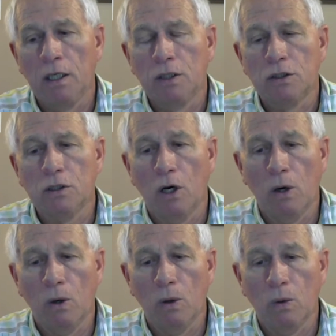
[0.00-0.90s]

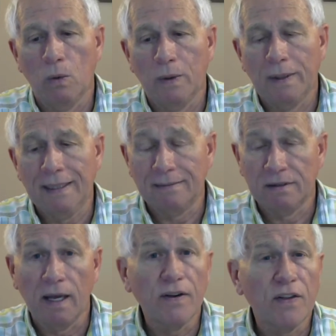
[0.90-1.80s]
So
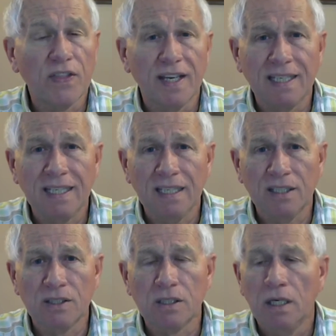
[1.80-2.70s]
the other thing
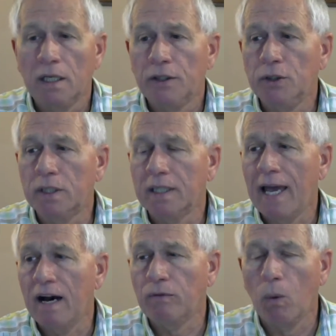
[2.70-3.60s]
is you can
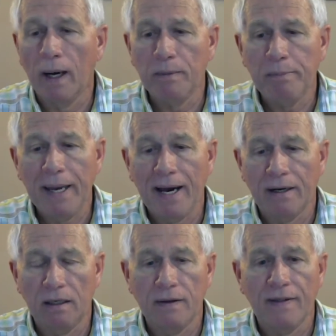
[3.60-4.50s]
have one
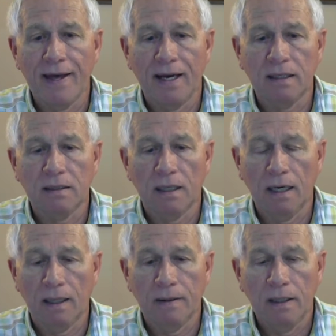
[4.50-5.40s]
pattern
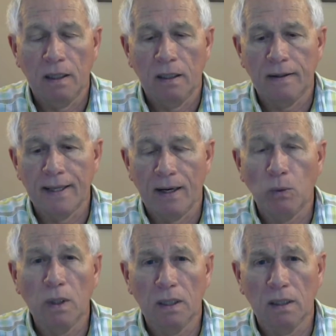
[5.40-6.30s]
that
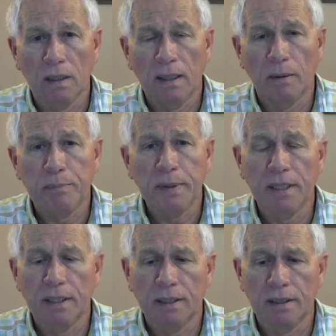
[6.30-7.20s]
will
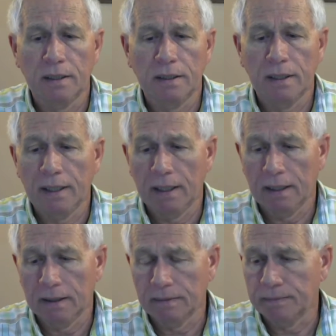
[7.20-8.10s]

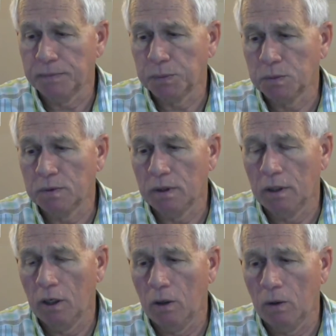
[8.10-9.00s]
appear,
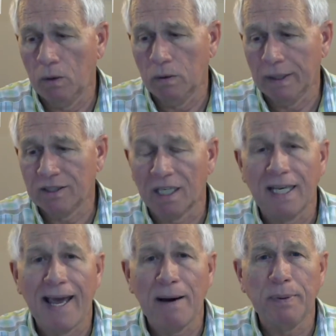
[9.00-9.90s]
it's a
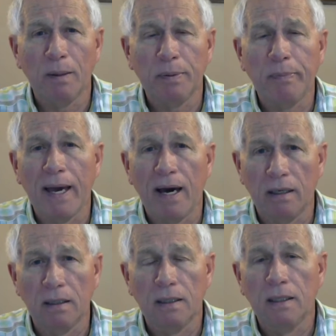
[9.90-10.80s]
gap-up pattern.